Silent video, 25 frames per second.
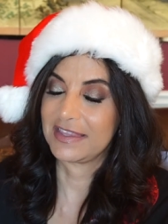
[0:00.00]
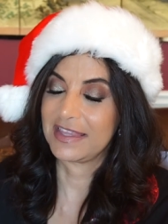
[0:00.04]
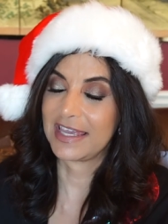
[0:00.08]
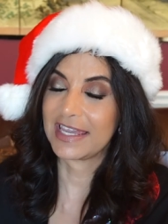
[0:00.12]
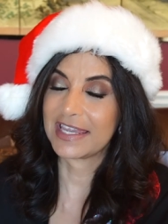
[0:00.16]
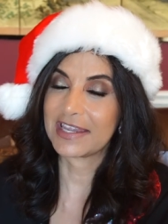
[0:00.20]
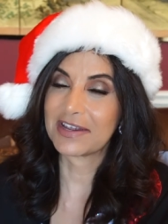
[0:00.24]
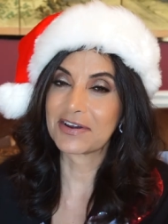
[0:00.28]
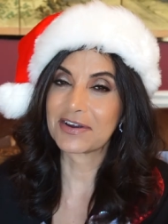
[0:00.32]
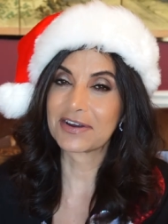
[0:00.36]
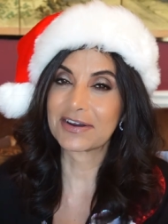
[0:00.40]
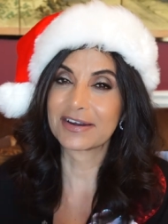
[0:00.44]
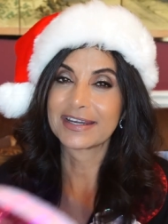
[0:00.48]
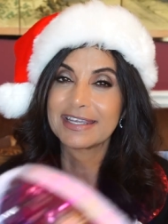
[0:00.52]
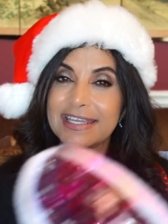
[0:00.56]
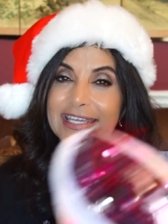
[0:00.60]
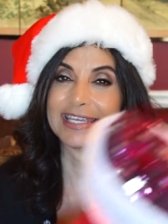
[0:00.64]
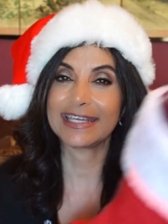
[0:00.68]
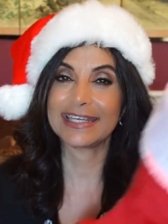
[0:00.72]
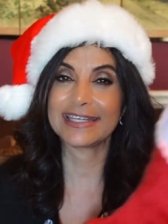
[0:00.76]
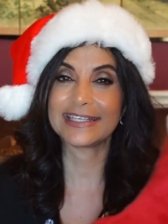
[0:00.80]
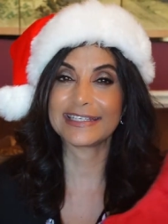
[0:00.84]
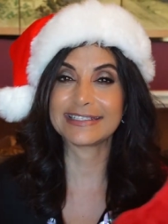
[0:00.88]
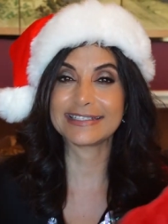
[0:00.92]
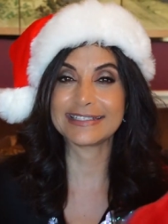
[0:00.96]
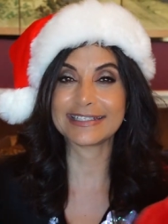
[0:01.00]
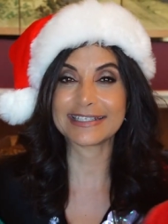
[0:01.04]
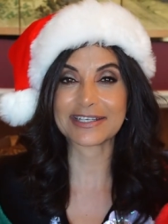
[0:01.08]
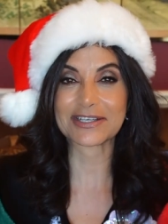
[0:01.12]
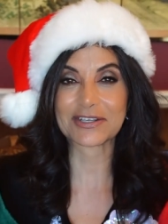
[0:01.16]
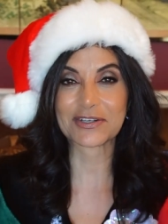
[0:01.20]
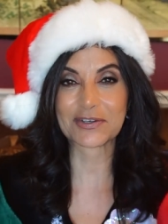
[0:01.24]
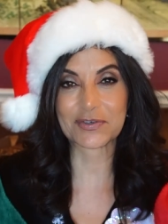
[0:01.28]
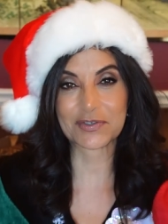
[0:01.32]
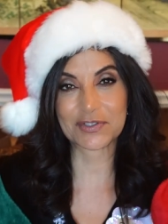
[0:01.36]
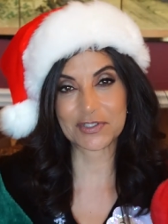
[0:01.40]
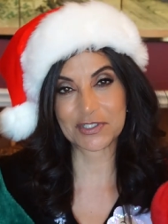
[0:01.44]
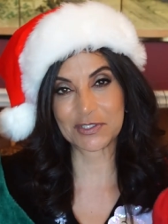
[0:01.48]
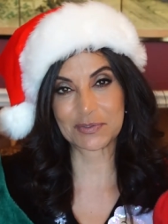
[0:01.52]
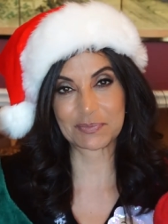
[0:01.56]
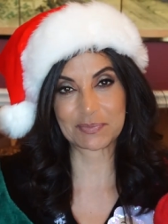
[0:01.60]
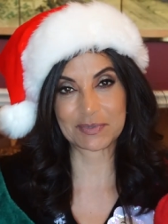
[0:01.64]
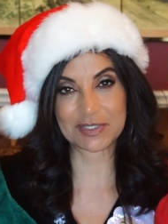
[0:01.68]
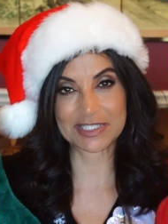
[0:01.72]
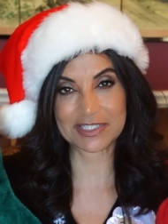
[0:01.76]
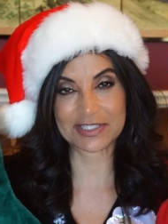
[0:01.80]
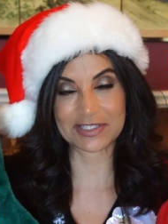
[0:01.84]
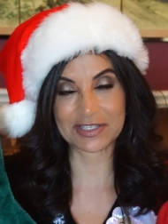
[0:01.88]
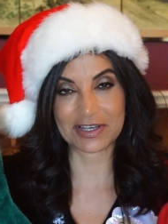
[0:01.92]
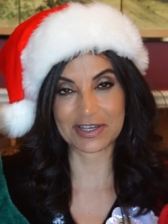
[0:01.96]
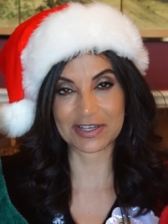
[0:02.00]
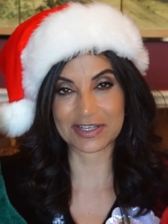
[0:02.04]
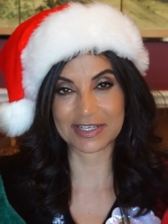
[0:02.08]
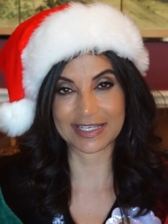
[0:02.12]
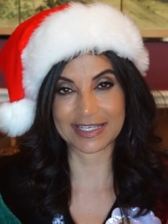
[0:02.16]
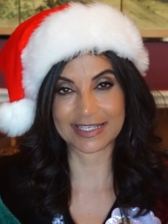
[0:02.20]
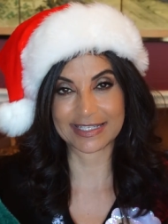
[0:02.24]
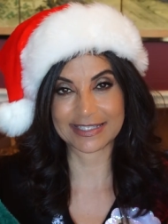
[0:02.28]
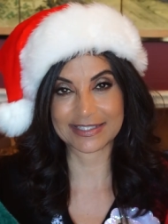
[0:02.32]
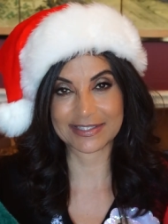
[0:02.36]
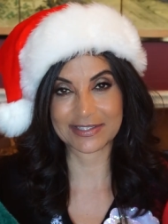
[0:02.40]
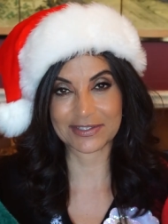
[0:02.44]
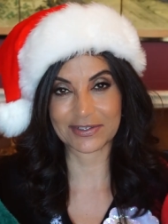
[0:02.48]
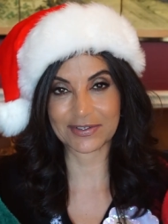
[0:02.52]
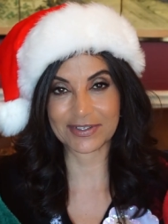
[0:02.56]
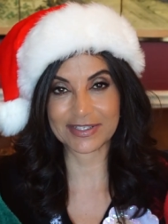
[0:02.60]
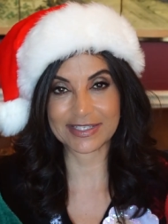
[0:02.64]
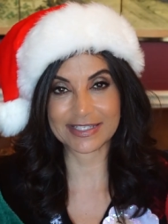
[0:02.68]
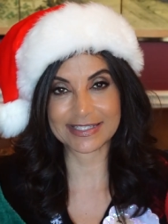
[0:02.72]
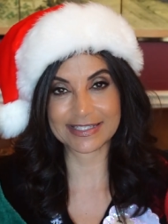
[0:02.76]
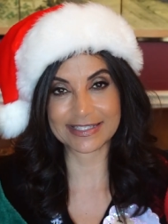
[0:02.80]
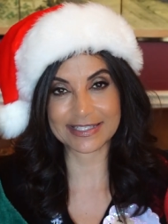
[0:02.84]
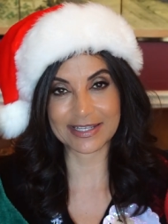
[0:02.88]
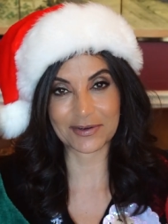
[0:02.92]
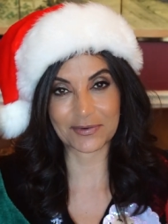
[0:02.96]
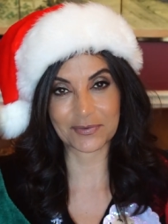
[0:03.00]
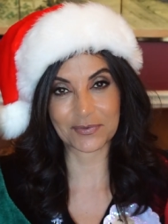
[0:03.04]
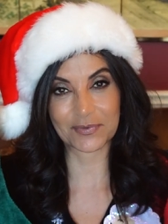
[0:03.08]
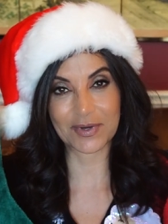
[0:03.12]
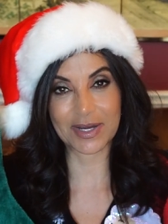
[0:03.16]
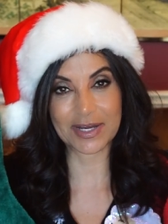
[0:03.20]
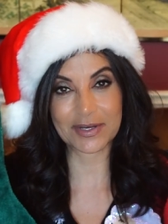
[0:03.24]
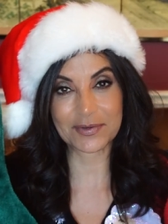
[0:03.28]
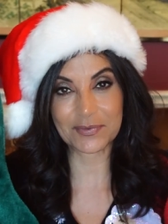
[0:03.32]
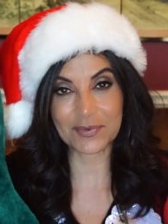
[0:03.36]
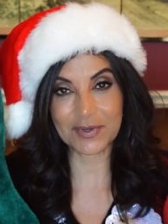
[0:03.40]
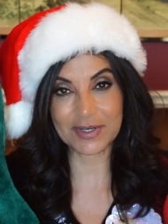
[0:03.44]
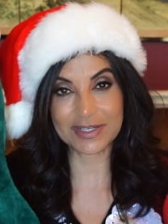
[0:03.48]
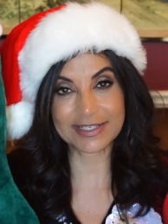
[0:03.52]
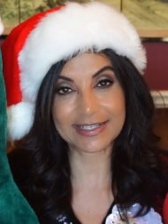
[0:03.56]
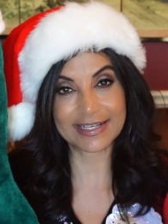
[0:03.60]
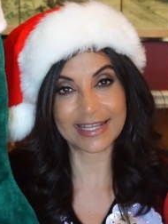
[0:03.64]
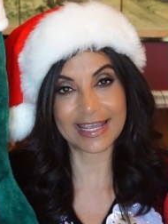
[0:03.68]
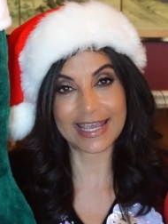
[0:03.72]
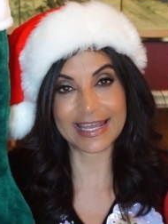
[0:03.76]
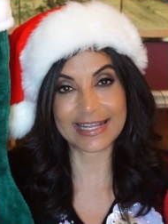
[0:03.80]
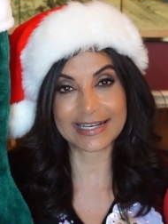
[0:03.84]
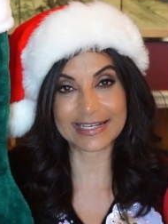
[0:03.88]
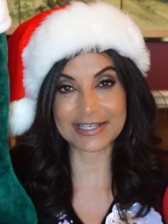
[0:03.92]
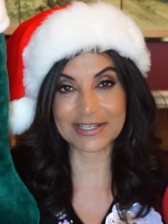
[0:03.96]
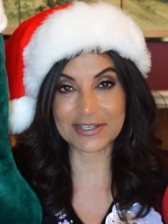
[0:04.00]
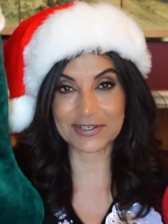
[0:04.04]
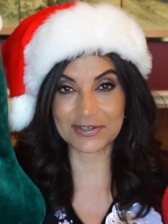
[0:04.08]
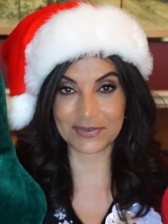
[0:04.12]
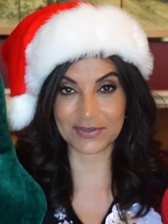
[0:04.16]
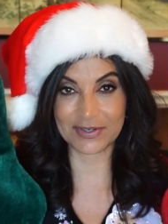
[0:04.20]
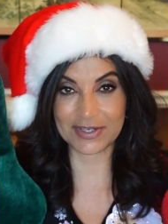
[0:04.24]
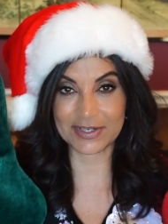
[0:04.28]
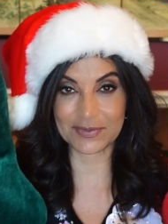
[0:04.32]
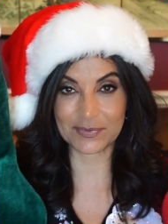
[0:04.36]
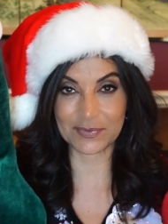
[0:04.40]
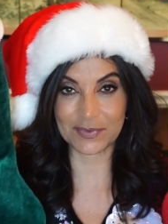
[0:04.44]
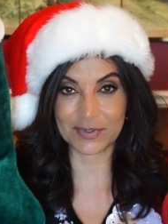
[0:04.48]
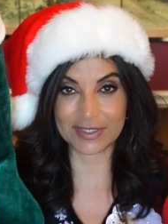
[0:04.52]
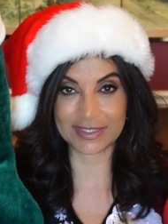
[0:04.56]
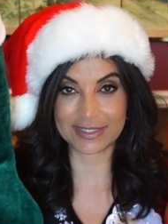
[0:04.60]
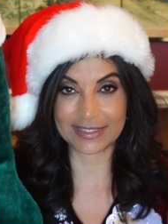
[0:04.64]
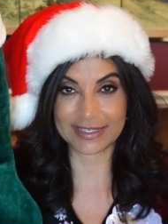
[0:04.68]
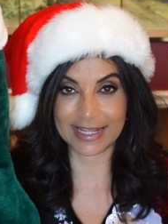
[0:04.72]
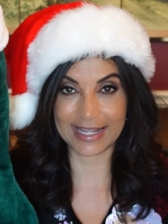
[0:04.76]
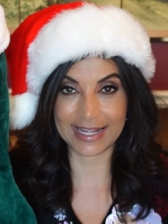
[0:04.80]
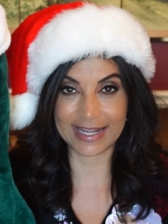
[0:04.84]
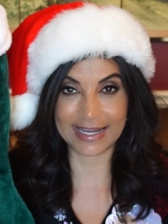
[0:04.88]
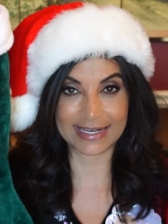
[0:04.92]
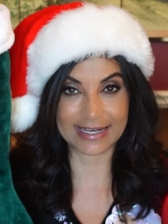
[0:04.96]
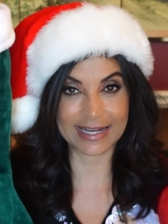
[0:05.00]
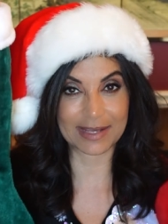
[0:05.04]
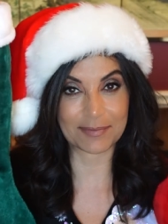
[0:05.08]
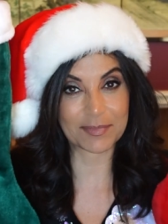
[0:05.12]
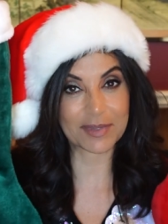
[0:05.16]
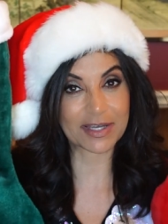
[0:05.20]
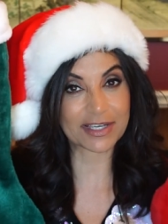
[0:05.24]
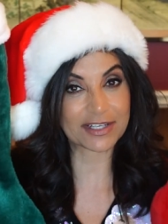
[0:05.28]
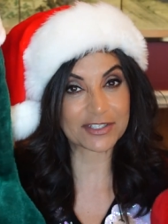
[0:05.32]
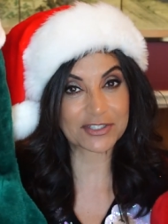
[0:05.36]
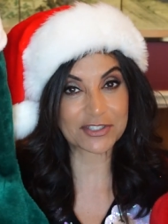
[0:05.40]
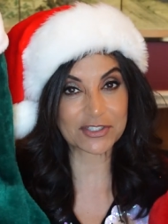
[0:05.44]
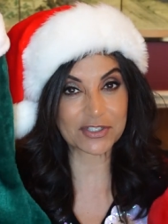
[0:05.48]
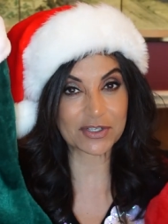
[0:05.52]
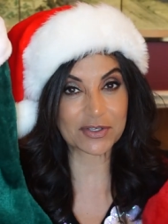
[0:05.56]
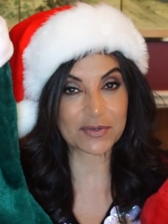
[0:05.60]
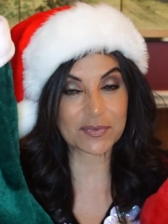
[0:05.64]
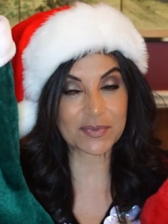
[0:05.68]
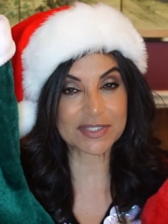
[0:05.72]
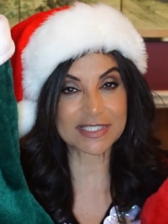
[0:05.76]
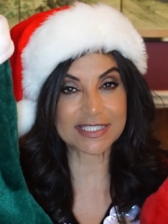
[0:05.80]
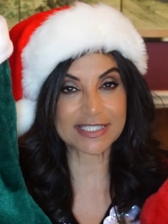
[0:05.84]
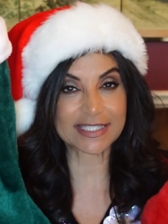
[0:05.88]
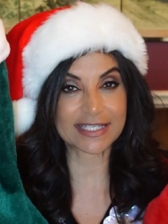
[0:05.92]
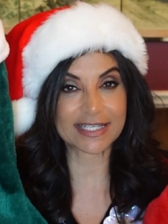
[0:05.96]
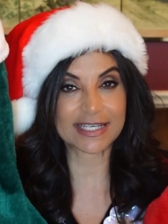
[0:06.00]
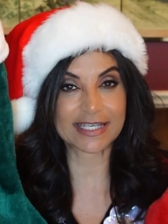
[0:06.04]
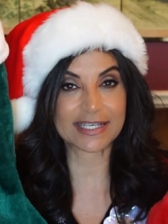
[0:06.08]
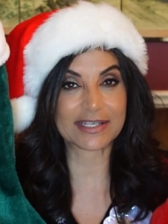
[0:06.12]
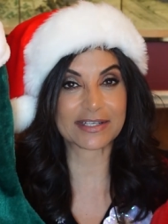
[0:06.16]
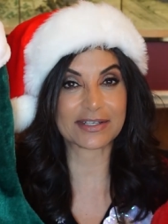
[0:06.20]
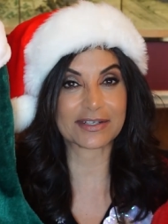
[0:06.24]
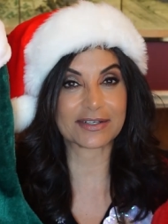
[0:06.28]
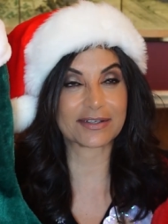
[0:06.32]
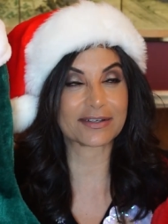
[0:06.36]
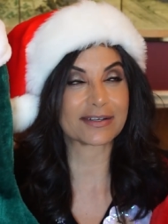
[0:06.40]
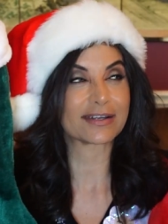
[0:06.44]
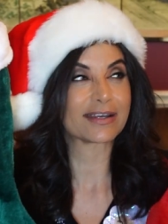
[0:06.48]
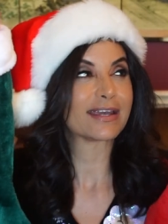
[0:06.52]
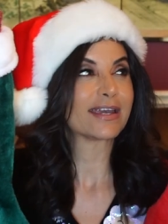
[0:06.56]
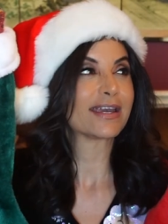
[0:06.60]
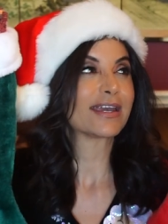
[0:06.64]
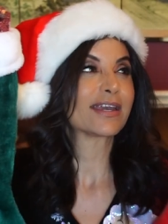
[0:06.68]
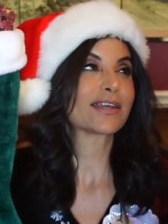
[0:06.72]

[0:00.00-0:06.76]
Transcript: They are in Christmas stockings. There is a red one and a green one and I'm not going to show you what's in here.